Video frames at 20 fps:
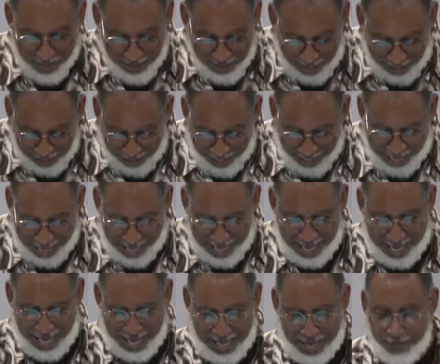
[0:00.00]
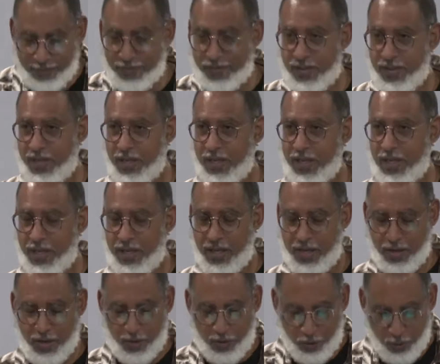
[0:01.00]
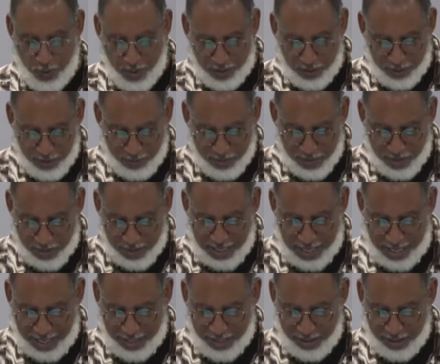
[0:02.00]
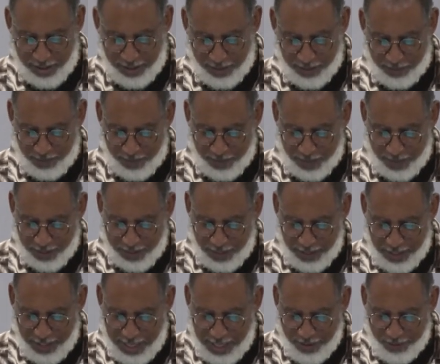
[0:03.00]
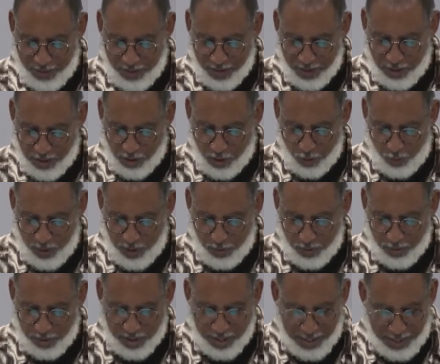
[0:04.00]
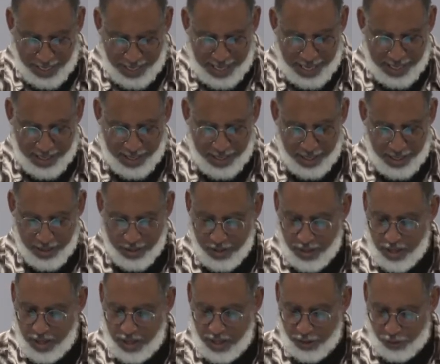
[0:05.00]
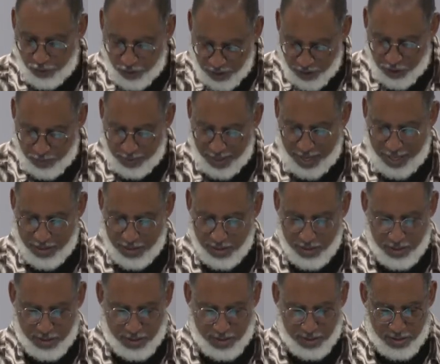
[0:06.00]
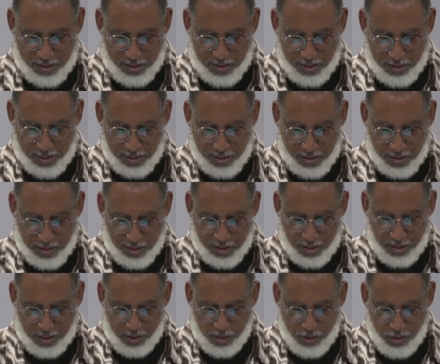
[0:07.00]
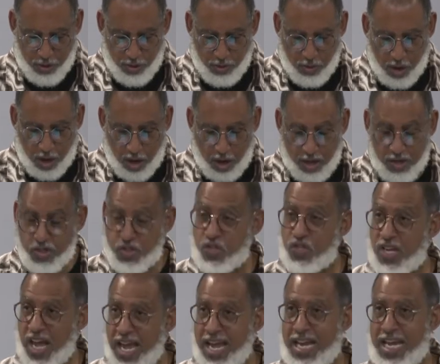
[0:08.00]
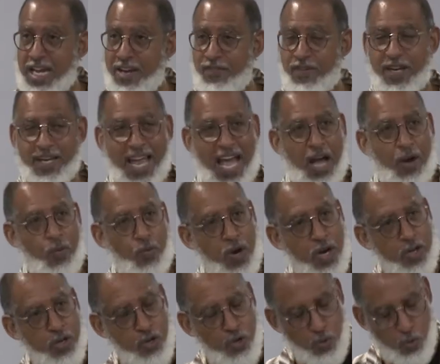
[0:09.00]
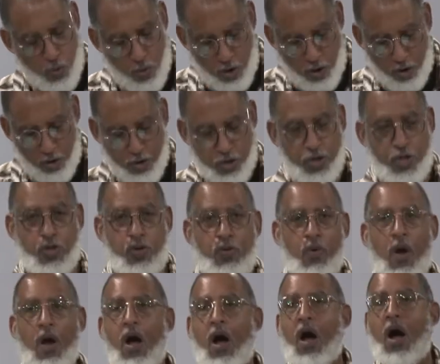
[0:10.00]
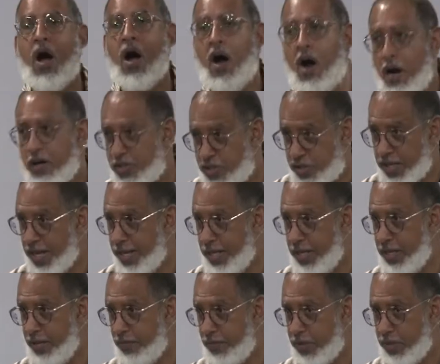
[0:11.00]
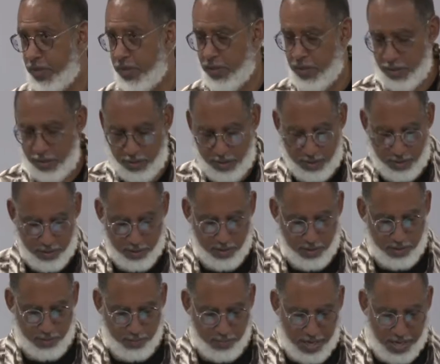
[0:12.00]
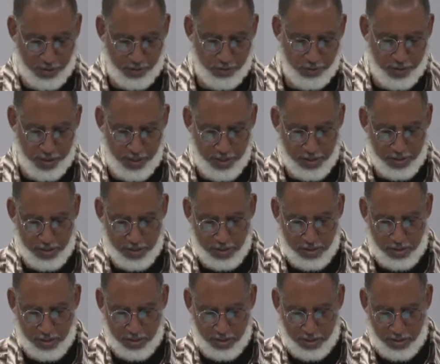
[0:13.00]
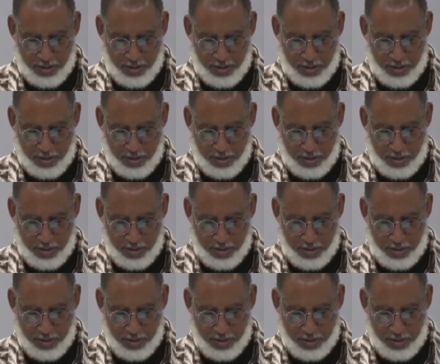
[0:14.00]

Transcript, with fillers: us alive with the Messiah, even though we were dead in trespasses. You are saved, not what you were, you are saved by grace.